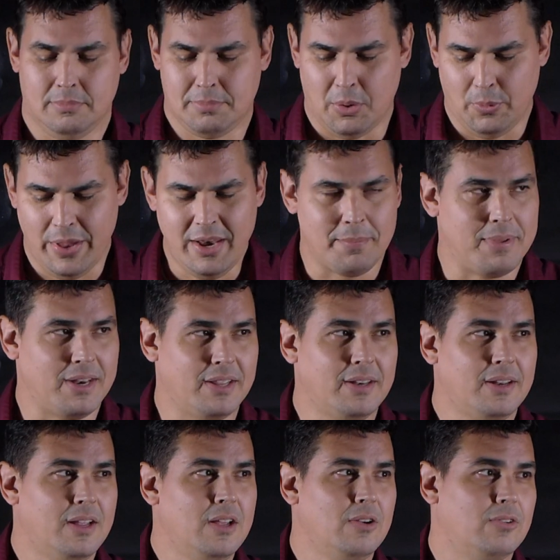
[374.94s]
But wait a minute,
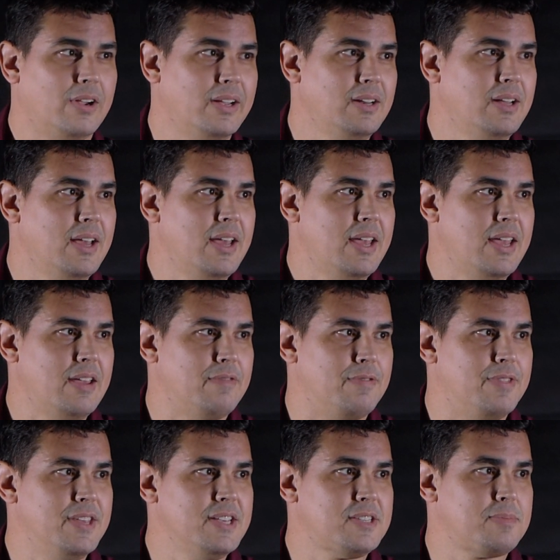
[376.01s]
right?
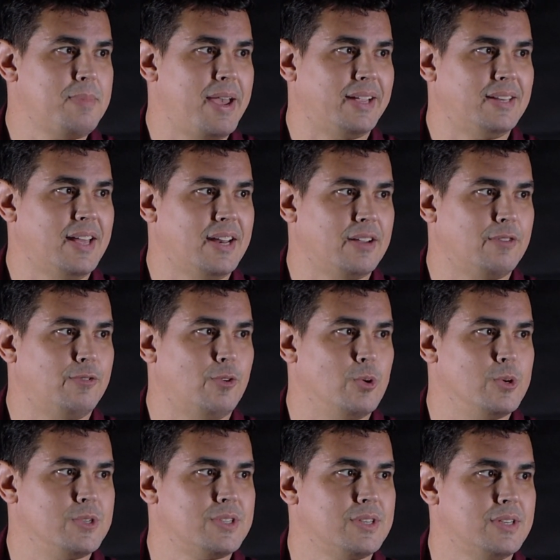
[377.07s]
if this magnetic
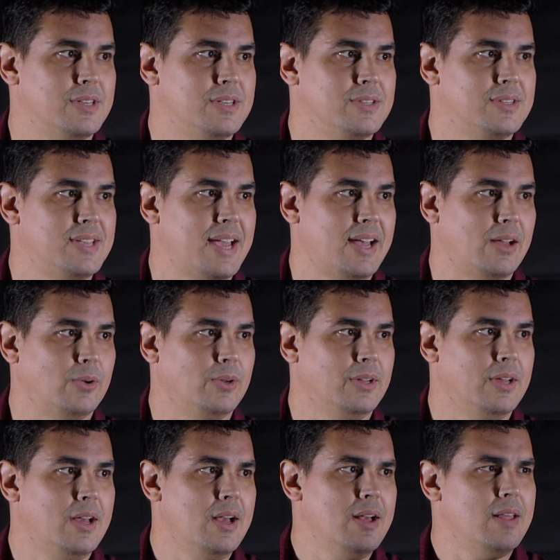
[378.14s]
force is down,
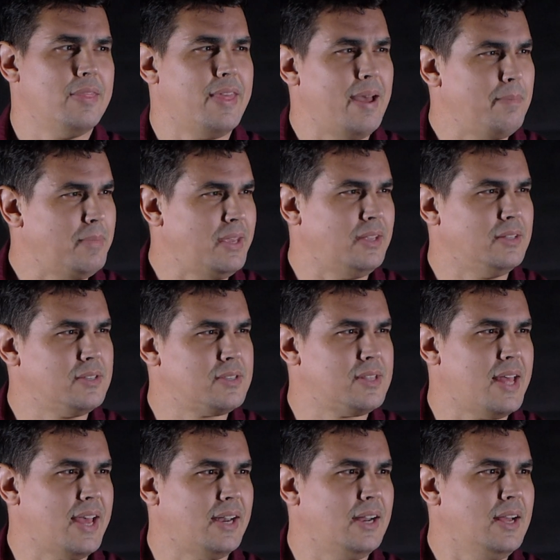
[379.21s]
that means
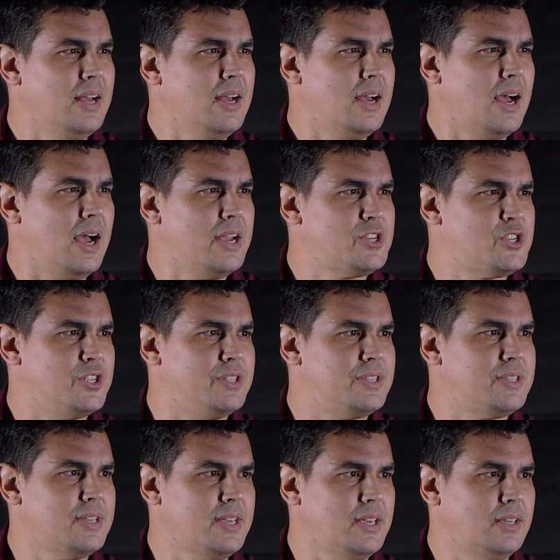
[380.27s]
that I should
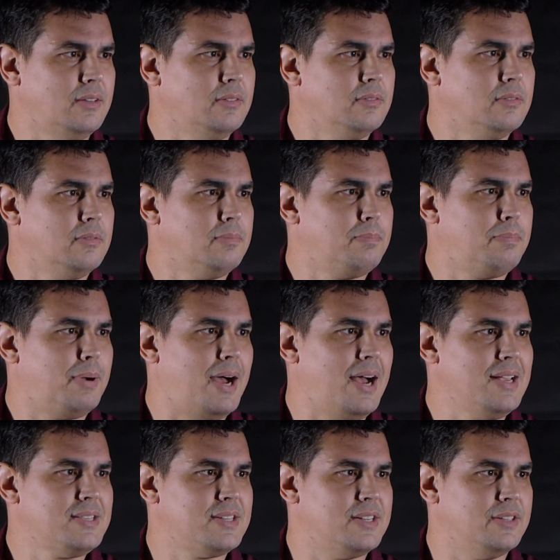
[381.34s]
see
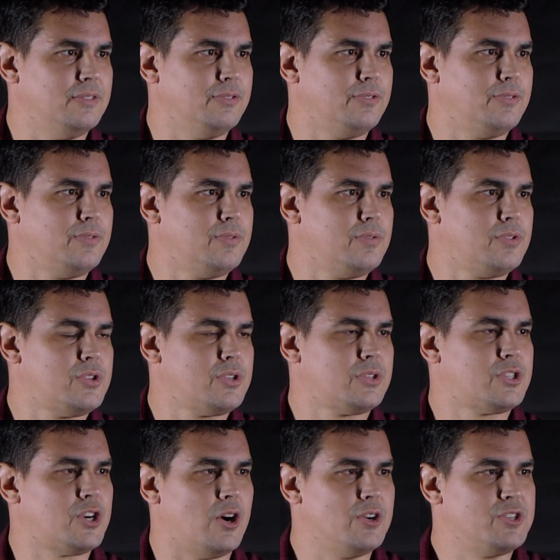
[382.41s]
positive
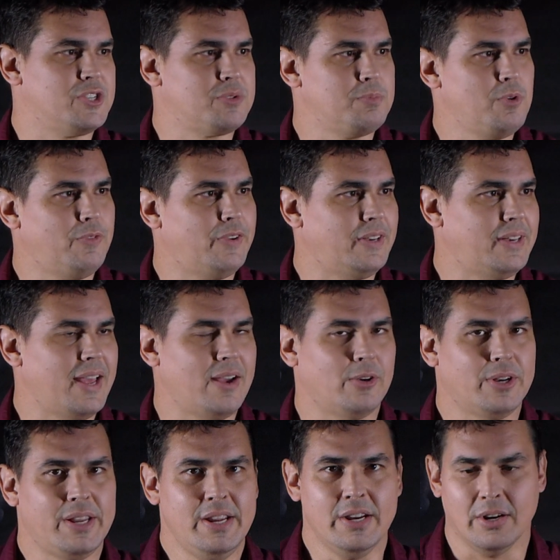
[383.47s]
charges moving
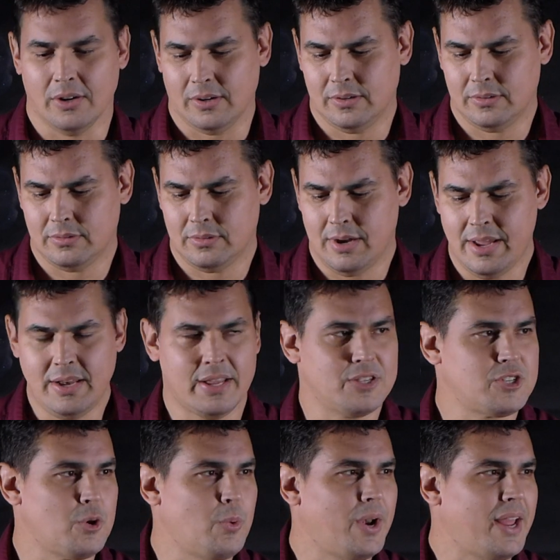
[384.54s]
down here, right? And
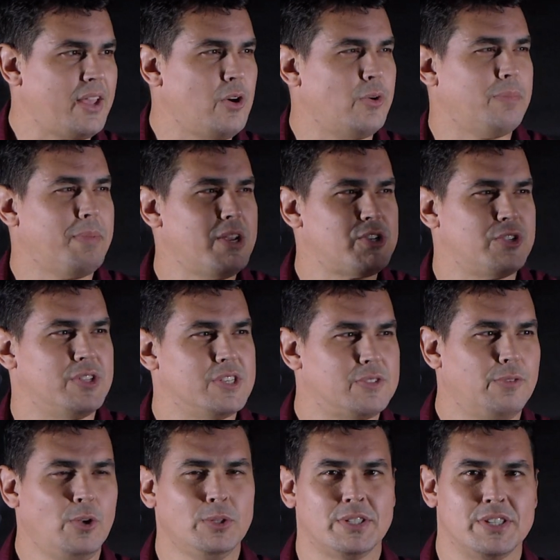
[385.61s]
so when I go and measure this
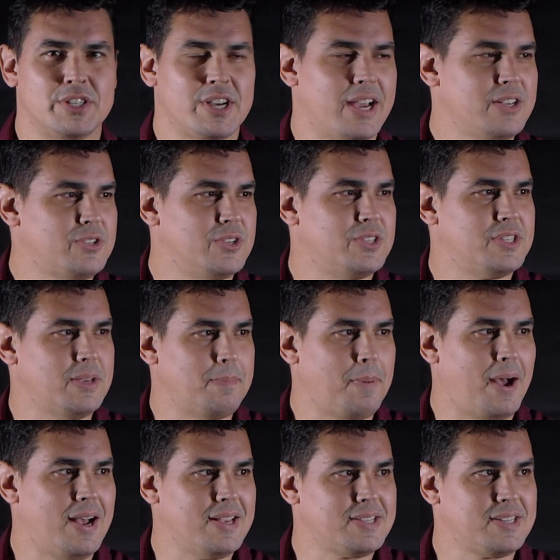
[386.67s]
voltage, I should see
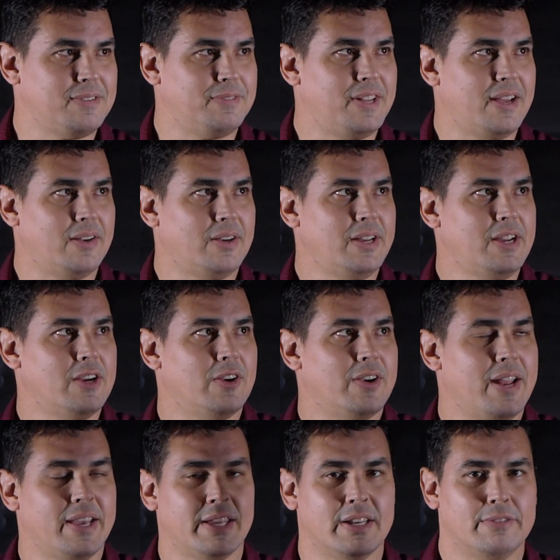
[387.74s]
positive down here
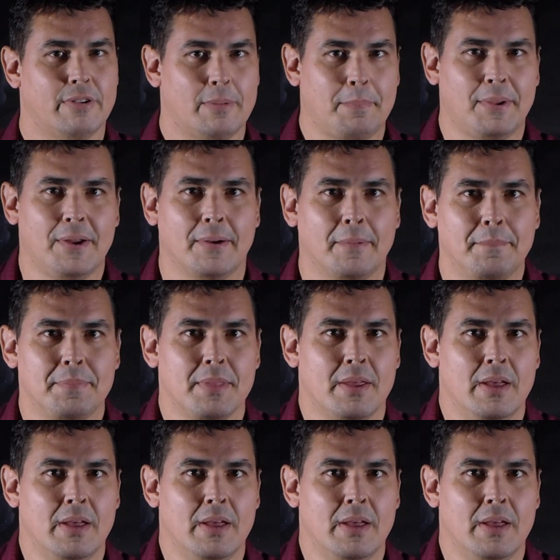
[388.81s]
and negative up here.